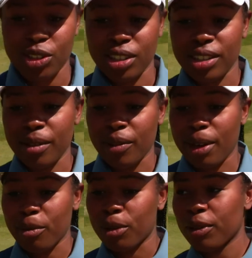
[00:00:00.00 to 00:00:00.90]
just to
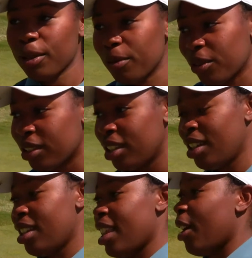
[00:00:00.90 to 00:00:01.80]
invite more people,
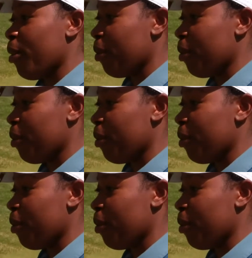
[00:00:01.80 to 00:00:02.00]
that would